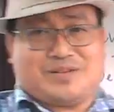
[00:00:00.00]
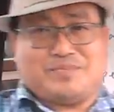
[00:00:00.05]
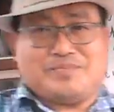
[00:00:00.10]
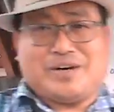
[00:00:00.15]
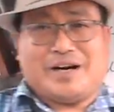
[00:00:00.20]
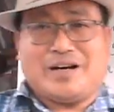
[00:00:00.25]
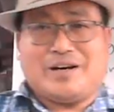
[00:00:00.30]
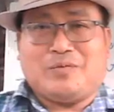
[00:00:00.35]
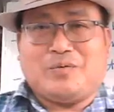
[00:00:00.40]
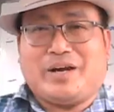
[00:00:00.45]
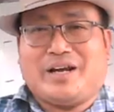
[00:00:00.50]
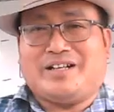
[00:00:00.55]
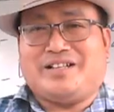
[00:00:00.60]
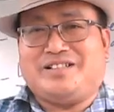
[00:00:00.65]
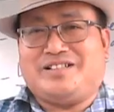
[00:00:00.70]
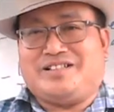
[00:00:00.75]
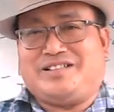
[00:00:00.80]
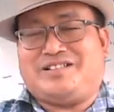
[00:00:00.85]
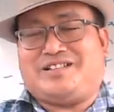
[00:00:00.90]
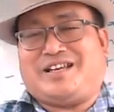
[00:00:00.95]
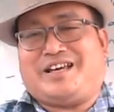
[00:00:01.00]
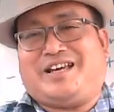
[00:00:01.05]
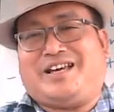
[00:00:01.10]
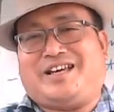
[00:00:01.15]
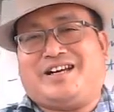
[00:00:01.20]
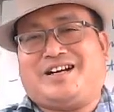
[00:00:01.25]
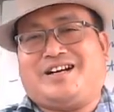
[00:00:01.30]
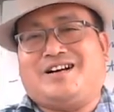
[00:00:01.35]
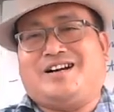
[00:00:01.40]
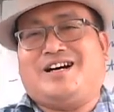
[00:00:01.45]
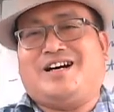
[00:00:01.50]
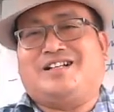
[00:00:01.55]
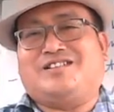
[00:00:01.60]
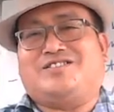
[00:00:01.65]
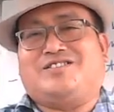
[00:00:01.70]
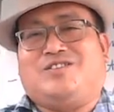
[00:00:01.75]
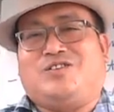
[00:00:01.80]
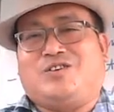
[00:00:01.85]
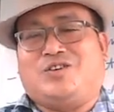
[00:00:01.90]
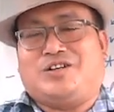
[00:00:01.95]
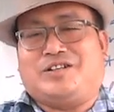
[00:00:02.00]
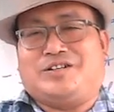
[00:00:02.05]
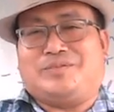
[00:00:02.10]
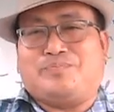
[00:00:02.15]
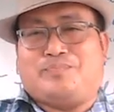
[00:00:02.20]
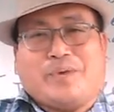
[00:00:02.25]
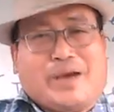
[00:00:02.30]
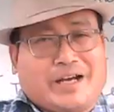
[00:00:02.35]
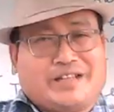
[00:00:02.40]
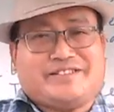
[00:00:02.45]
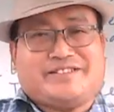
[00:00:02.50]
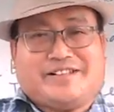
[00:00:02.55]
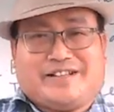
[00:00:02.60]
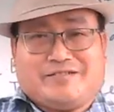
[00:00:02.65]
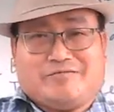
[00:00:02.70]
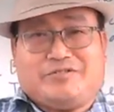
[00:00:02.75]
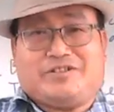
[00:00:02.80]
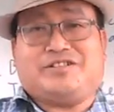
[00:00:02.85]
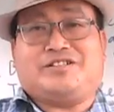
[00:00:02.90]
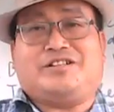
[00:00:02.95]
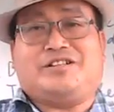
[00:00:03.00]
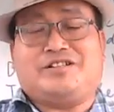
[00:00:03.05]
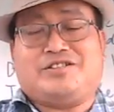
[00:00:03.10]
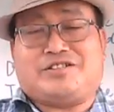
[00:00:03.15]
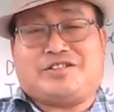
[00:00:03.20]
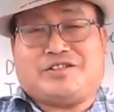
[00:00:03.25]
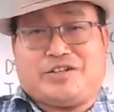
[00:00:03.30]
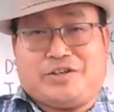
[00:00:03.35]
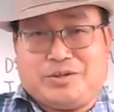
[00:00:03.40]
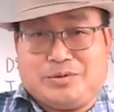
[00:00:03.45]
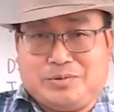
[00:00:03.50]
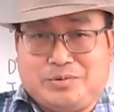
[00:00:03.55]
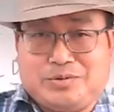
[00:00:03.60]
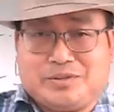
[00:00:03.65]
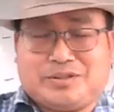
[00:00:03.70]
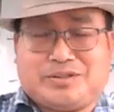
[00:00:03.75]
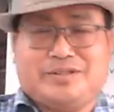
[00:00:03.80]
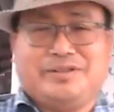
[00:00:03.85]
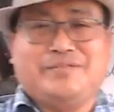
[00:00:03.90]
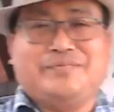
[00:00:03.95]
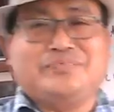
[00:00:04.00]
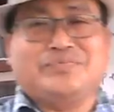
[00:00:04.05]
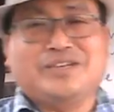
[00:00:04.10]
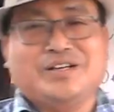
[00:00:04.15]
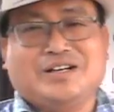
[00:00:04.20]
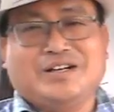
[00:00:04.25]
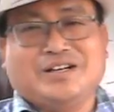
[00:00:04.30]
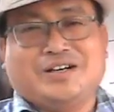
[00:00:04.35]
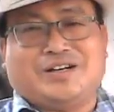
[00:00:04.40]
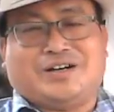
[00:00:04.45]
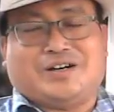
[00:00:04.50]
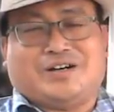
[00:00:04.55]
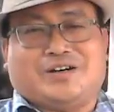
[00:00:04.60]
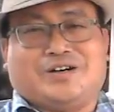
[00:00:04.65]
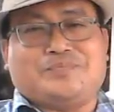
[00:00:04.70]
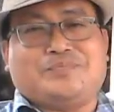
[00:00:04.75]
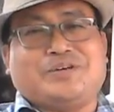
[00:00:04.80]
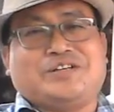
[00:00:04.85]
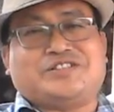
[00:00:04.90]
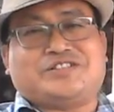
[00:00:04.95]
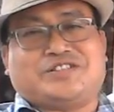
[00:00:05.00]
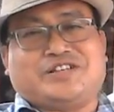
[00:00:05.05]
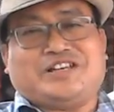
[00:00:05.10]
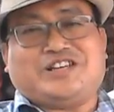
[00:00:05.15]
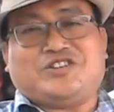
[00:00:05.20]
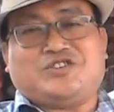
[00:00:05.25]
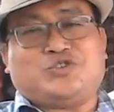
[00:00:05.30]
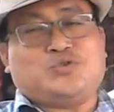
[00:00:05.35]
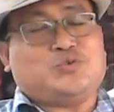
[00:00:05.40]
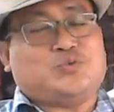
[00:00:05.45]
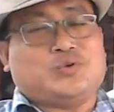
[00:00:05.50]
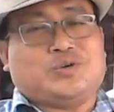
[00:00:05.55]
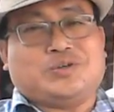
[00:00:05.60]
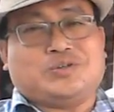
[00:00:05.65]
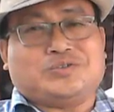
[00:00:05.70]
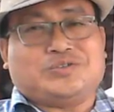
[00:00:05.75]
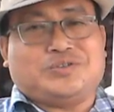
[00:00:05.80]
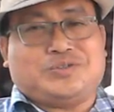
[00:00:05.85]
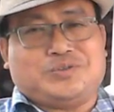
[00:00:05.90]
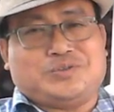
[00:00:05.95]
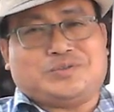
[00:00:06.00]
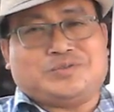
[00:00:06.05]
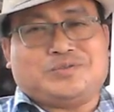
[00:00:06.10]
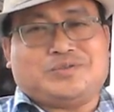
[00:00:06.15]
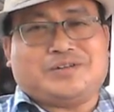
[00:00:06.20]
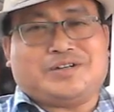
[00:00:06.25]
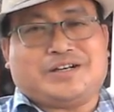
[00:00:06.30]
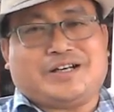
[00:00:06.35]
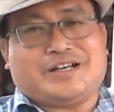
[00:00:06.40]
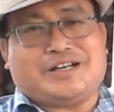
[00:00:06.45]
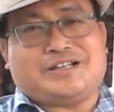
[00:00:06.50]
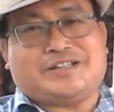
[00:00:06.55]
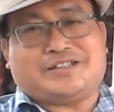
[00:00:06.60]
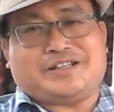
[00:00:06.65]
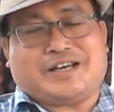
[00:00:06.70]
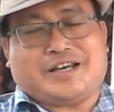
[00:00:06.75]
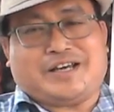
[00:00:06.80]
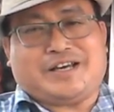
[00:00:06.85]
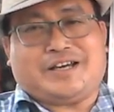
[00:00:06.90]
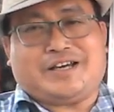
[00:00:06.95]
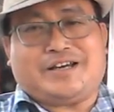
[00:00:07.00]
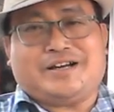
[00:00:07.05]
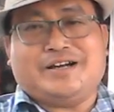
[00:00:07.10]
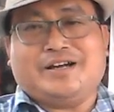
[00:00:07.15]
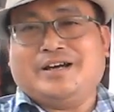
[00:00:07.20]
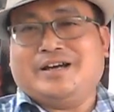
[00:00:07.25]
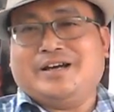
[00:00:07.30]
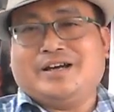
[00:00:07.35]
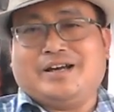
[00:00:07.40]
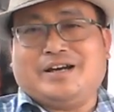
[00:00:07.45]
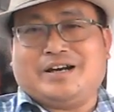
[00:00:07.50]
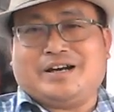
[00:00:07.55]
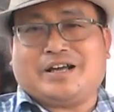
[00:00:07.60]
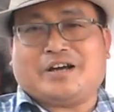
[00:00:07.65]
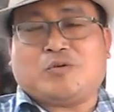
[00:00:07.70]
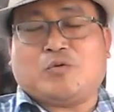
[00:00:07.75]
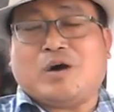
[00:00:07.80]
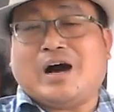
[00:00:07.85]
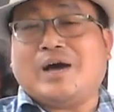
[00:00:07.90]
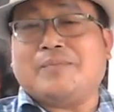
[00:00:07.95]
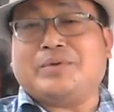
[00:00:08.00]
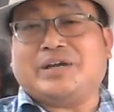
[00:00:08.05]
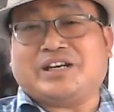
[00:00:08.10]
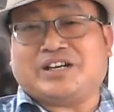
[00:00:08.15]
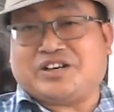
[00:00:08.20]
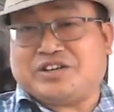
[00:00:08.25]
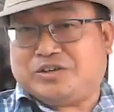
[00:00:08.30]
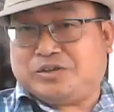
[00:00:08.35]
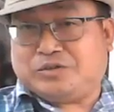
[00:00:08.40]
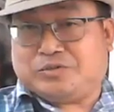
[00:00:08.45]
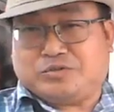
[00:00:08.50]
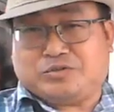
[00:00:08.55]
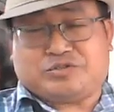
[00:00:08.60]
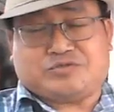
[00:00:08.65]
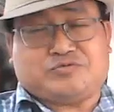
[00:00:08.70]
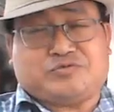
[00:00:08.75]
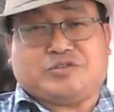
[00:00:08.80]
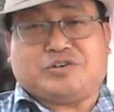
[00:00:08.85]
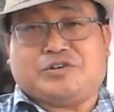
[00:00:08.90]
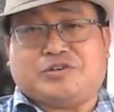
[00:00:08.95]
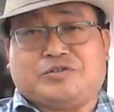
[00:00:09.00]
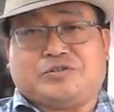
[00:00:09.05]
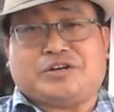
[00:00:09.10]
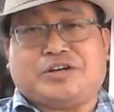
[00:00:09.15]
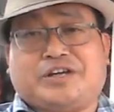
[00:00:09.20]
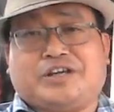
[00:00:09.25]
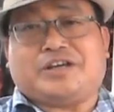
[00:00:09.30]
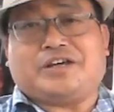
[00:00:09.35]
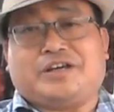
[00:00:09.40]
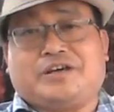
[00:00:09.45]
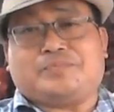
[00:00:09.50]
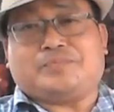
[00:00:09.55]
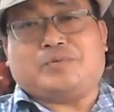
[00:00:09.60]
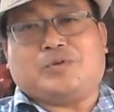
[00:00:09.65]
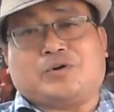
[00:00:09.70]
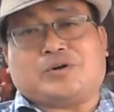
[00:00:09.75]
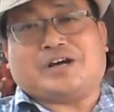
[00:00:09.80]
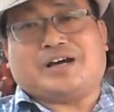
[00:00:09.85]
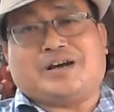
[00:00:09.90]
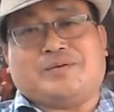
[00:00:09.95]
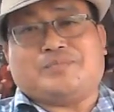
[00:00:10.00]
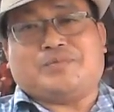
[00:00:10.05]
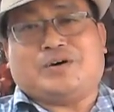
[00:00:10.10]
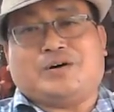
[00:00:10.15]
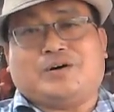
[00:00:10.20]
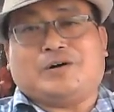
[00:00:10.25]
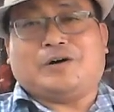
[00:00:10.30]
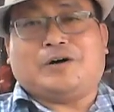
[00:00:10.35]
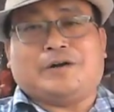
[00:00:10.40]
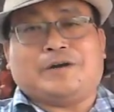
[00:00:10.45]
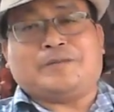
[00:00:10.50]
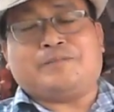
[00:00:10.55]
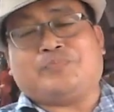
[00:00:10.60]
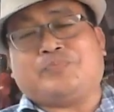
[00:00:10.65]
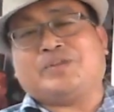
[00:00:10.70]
By the way, this is a class on basic research skills. RBC 202 is a requirement course for the program on